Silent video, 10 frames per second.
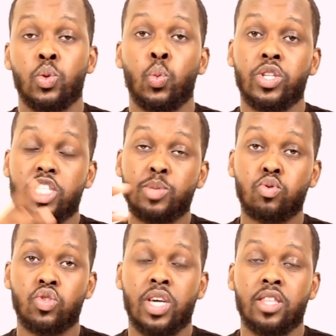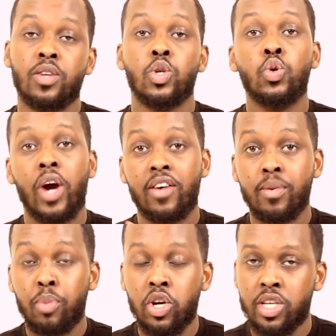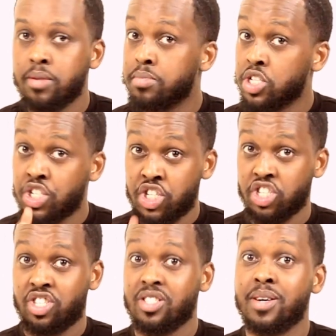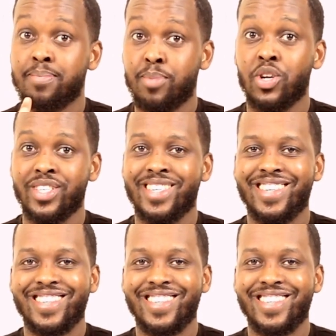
And once it's put together, you have a body, but just a body.